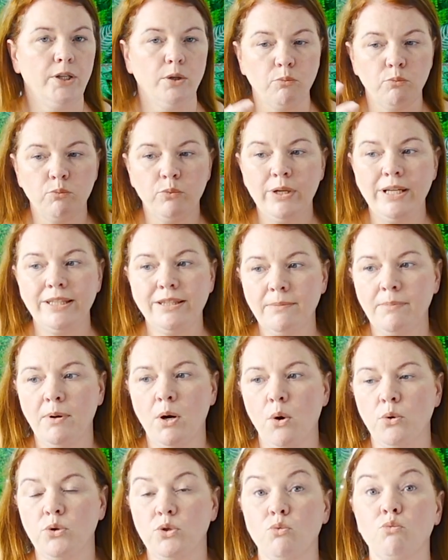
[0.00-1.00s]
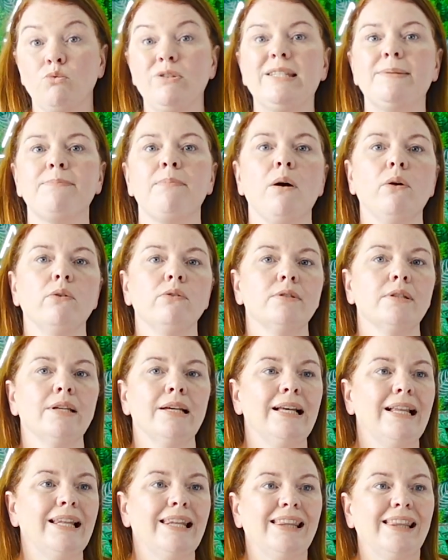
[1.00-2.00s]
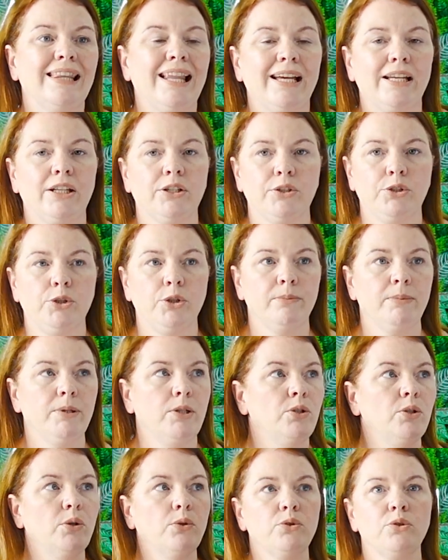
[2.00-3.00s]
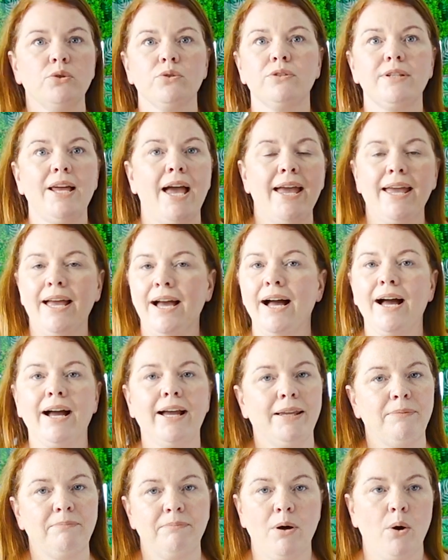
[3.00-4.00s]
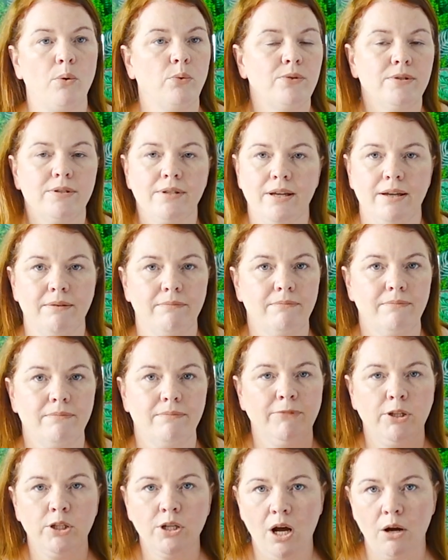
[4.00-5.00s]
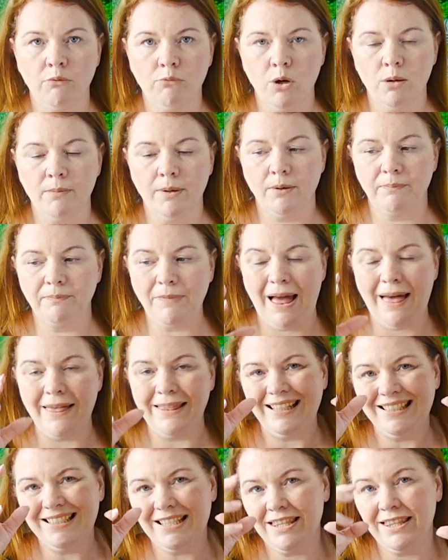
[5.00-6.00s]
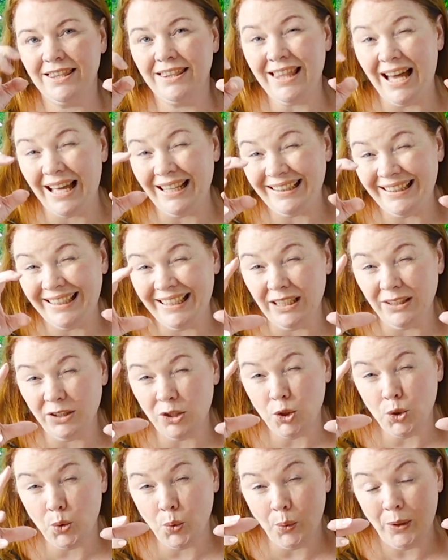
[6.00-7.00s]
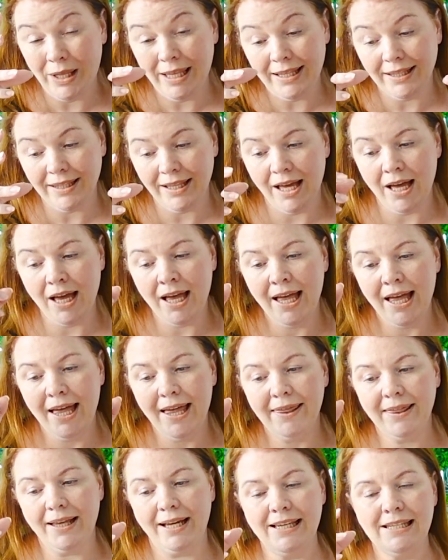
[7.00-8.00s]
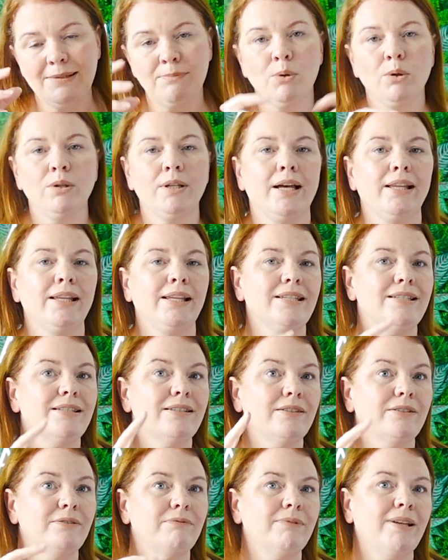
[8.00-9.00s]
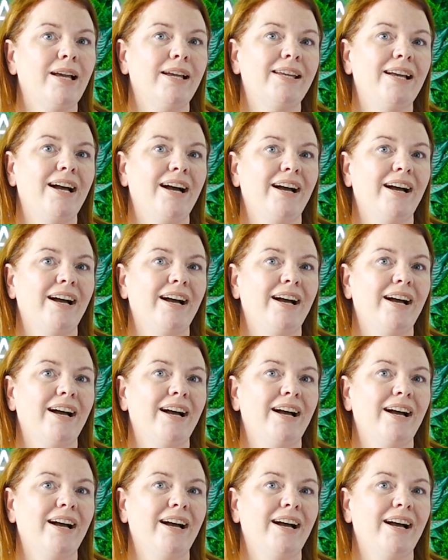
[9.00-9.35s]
Read the post, respond like a human. Don't just AI post it. You're not a robot, and it's that little tweak there that is more likely to get you